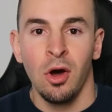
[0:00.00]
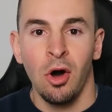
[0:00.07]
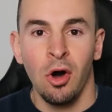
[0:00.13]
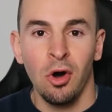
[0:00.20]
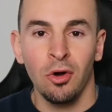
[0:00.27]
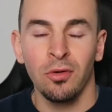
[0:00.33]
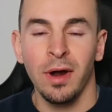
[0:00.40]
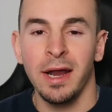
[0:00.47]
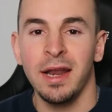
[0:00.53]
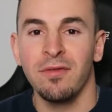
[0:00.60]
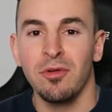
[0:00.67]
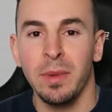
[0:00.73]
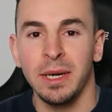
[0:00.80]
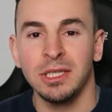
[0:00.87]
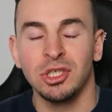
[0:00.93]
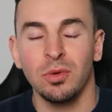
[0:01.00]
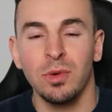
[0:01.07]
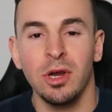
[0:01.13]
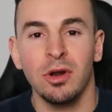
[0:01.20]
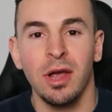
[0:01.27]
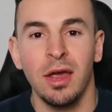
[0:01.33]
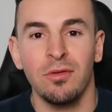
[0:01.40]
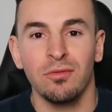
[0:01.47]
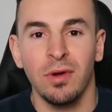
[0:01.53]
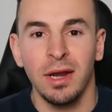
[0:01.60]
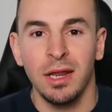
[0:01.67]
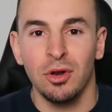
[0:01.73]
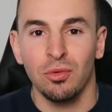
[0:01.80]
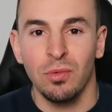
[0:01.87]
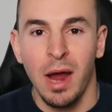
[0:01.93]
All right, everybody, so we are getting
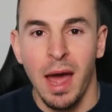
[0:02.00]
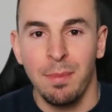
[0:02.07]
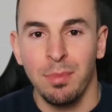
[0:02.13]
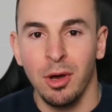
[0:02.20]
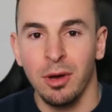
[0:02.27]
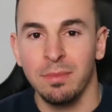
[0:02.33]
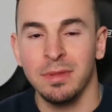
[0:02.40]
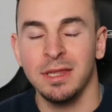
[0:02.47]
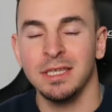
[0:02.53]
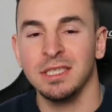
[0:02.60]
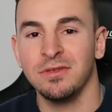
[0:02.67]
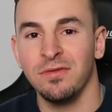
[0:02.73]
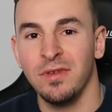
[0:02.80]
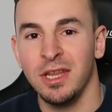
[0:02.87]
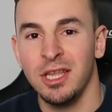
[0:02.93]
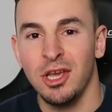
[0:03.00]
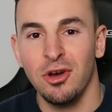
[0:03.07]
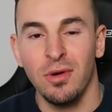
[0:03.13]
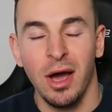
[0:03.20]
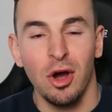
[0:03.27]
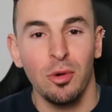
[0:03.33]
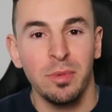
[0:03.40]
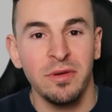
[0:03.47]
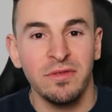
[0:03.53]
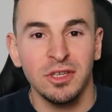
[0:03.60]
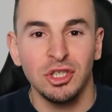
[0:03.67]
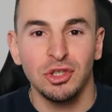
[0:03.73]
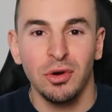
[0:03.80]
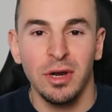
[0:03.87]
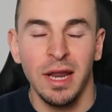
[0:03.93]
ready to wrap up this video. I hope you've
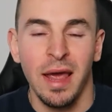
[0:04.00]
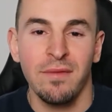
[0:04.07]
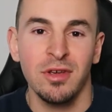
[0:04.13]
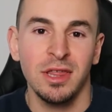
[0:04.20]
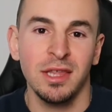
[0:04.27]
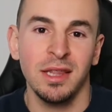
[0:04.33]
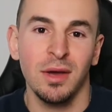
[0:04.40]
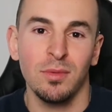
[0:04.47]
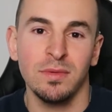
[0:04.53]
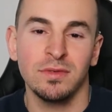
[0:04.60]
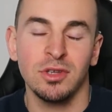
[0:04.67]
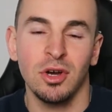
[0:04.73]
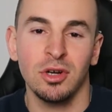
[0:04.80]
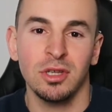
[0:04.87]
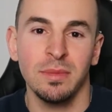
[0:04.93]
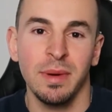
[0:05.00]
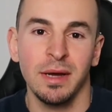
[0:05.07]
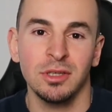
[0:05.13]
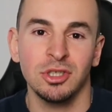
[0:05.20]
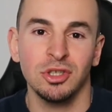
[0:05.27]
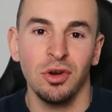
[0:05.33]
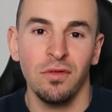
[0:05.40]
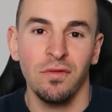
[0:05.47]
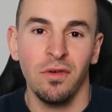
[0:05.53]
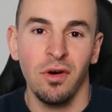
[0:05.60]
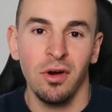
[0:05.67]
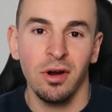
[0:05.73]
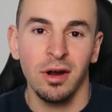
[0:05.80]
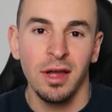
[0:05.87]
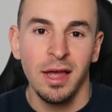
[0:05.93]
enjoyed everything that we've talked about so
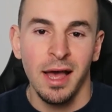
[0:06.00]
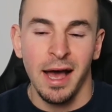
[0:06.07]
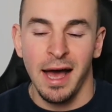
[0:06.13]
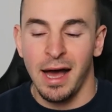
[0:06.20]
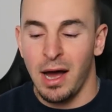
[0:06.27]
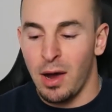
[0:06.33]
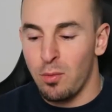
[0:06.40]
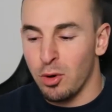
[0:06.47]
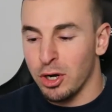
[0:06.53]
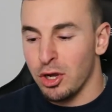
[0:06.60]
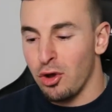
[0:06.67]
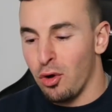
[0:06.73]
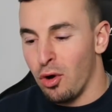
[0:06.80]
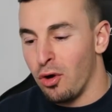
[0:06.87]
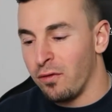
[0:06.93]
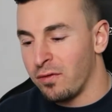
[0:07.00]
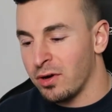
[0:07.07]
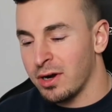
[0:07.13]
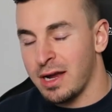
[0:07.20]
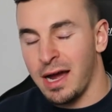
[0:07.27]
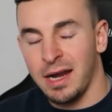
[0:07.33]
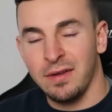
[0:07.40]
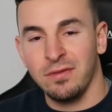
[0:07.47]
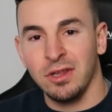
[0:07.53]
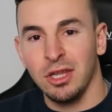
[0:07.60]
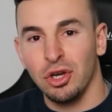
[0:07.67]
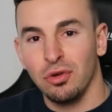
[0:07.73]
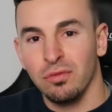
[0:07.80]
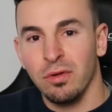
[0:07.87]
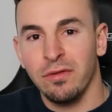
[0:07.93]
far. Uh, I wanna go over kind of a
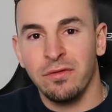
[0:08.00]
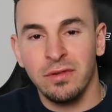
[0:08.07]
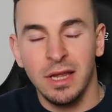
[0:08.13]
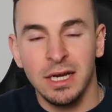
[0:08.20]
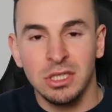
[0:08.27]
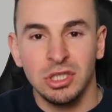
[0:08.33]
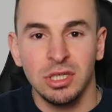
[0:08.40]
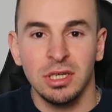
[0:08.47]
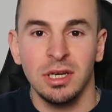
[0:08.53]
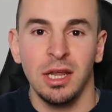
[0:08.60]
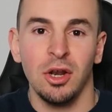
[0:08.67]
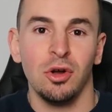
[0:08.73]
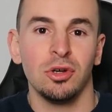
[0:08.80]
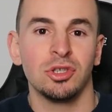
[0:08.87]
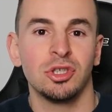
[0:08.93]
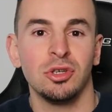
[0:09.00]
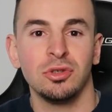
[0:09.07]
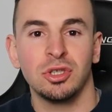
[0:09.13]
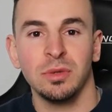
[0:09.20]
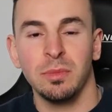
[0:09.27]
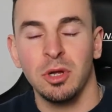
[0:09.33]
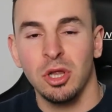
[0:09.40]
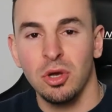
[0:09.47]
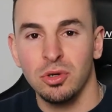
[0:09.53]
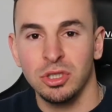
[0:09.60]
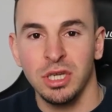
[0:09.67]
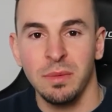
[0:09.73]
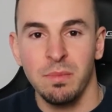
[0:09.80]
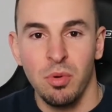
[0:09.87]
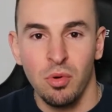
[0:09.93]
little reflection and also some
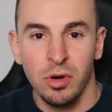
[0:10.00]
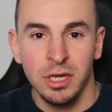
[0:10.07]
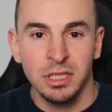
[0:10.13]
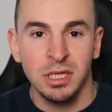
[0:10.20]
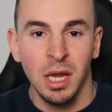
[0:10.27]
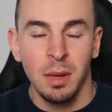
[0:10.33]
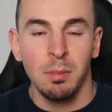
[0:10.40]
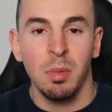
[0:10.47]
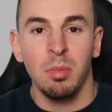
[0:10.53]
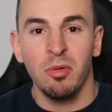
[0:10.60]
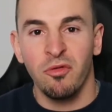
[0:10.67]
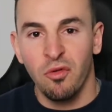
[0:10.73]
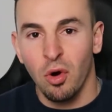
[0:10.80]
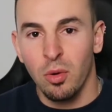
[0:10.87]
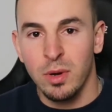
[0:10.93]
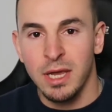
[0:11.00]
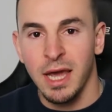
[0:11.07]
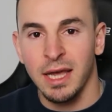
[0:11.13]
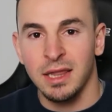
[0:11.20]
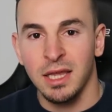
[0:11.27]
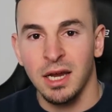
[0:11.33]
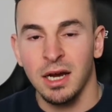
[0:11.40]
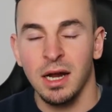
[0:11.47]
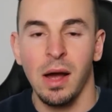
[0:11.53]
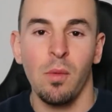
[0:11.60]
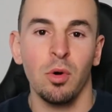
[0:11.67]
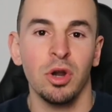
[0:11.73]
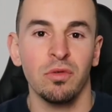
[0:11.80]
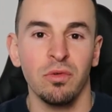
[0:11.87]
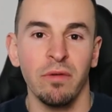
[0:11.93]
closing points. But before we get there, I
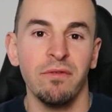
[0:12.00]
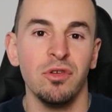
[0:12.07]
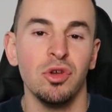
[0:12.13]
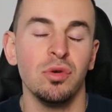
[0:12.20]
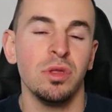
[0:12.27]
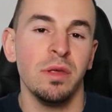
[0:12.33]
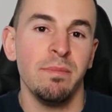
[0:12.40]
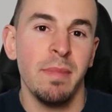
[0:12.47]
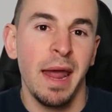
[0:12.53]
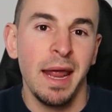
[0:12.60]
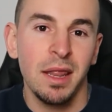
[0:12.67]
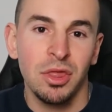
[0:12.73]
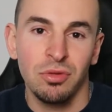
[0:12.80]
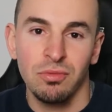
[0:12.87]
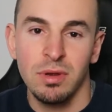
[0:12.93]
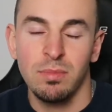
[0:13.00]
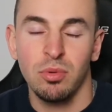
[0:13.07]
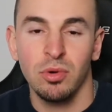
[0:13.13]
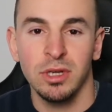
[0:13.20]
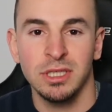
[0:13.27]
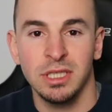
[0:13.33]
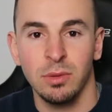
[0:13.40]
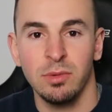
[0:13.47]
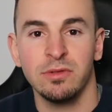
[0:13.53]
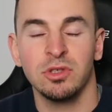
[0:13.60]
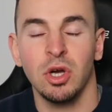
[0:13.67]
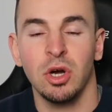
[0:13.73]
wanna review the main three points that we've